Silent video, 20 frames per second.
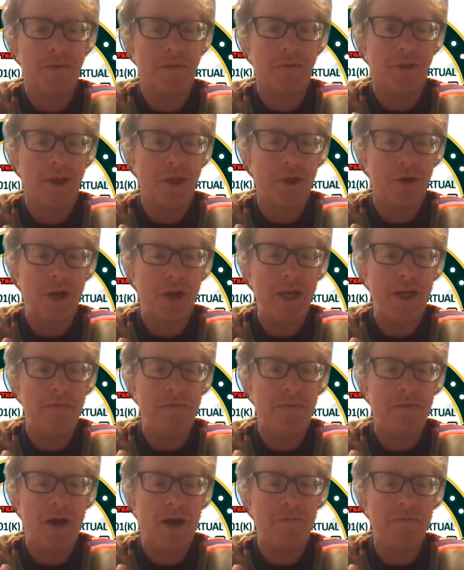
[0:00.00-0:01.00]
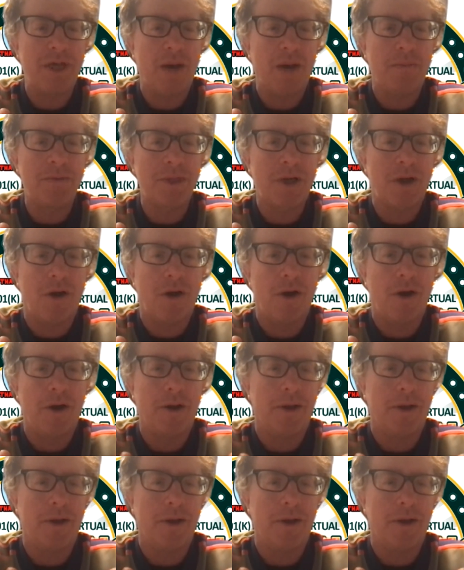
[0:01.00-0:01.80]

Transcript: of like your 85 Topps card.